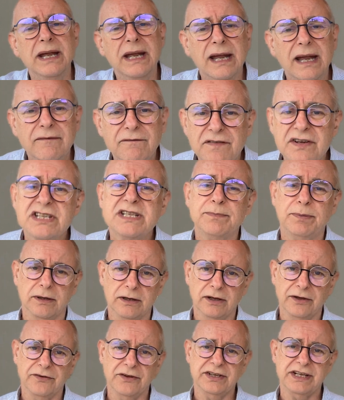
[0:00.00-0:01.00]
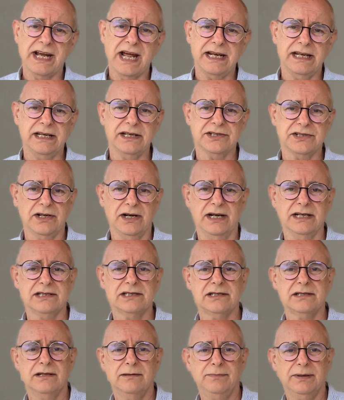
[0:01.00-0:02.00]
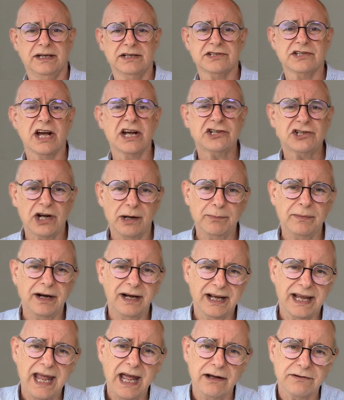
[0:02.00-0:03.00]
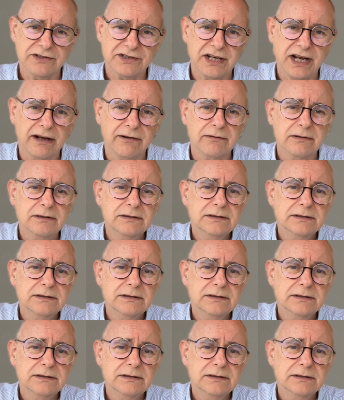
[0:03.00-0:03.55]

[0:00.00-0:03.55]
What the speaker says: invisible on the dating sites because I shut my accounts down.